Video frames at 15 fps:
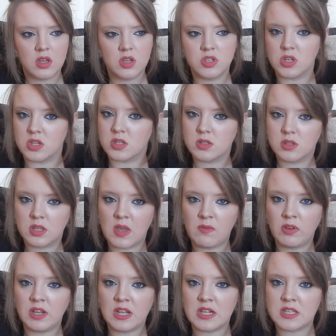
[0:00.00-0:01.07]
It's just
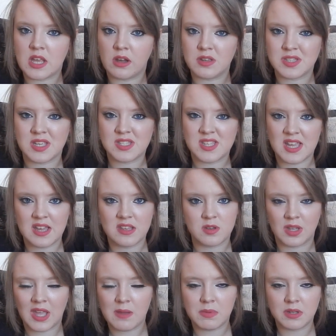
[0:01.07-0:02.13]
give your details, that's it.
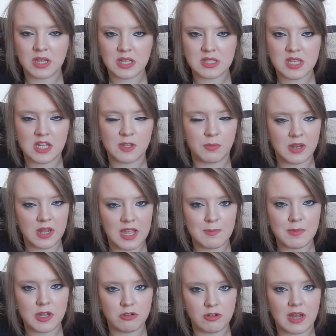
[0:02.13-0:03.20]
So I gave my details, my
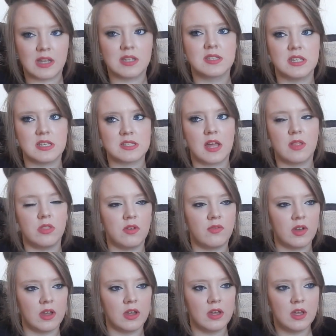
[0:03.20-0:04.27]
name, my address, this, that and the
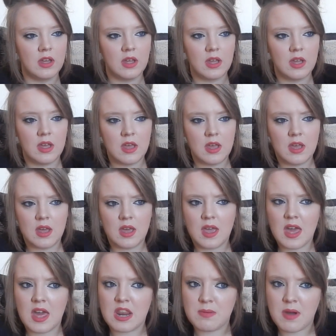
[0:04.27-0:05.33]
other.
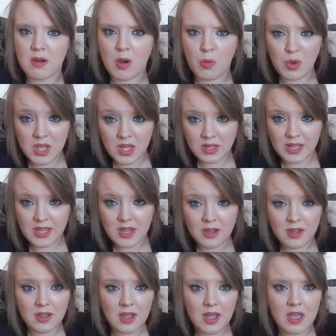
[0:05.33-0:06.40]
And about a week
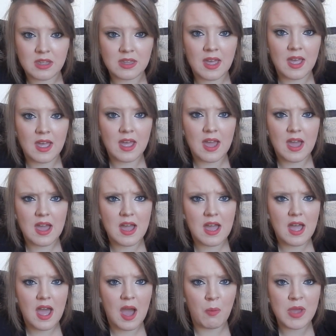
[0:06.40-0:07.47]
later,
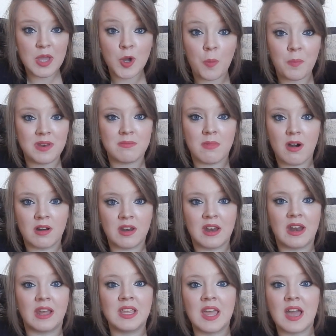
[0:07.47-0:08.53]
I wake up in the morning
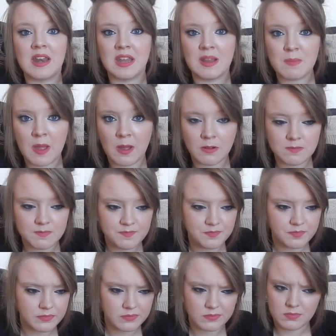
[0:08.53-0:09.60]
and I get an email.
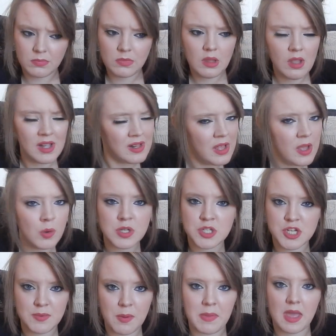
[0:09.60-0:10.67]
I always
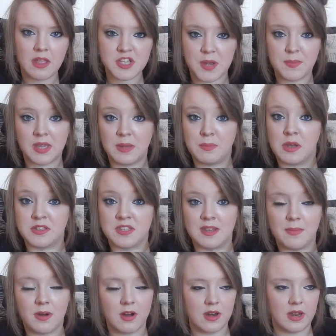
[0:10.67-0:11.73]
check my emails in
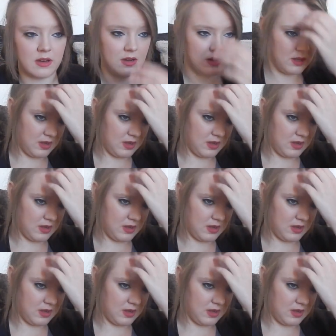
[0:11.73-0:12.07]
the morning.